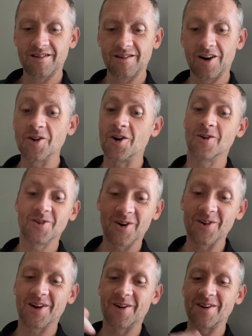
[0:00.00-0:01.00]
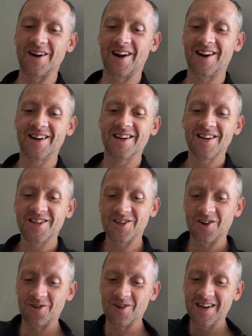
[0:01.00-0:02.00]
Oh no, no, there we are.
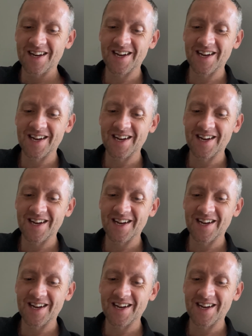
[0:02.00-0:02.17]
So